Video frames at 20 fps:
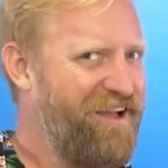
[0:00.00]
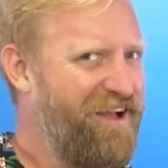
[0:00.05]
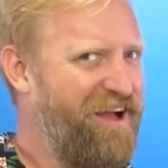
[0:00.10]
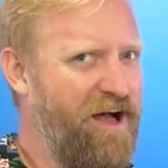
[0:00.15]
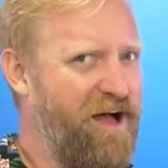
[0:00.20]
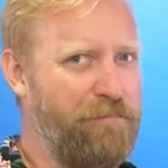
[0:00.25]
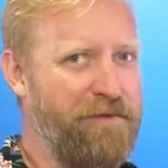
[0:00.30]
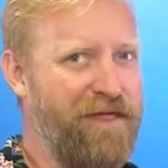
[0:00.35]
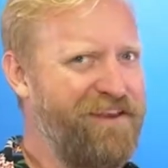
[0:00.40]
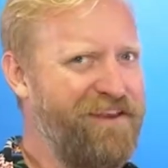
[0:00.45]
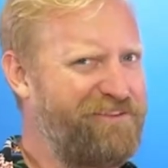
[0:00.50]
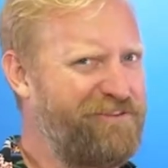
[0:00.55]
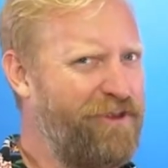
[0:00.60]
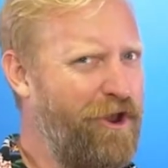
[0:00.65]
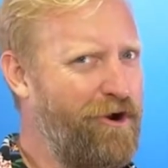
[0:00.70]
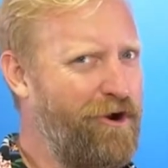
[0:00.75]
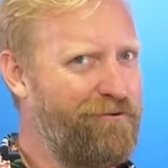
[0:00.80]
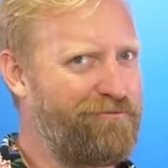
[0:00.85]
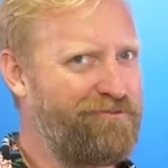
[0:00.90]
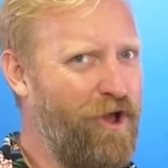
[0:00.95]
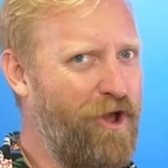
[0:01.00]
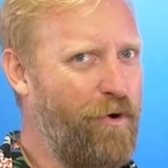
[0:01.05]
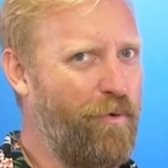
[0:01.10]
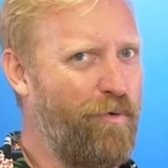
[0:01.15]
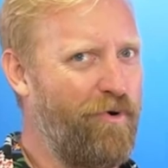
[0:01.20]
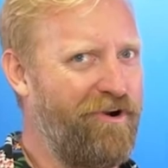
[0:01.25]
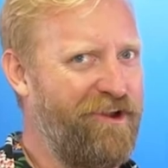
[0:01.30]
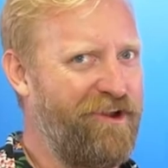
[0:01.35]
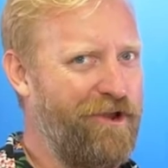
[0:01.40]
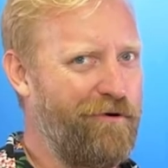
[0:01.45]
I'm gonna surf, don't
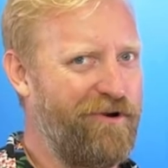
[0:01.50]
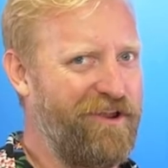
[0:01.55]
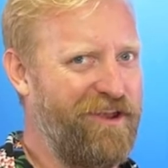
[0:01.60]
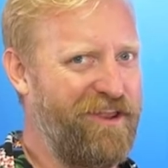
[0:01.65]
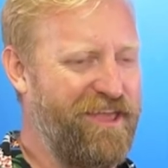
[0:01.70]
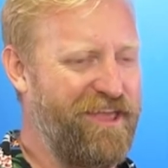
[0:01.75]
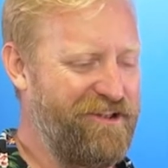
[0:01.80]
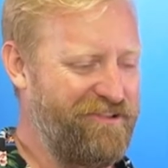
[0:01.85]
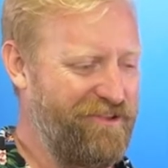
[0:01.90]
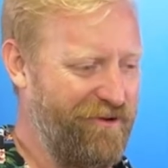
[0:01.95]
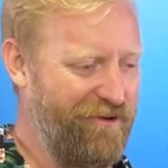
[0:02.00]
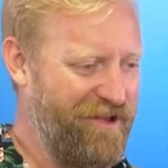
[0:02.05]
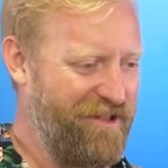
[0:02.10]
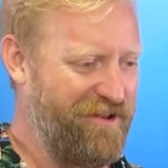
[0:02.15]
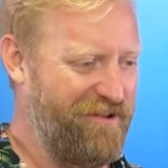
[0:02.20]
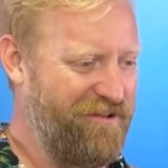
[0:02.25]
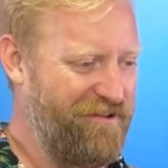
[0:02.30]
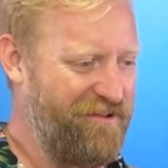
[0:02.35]
worry, we're gonna get to it.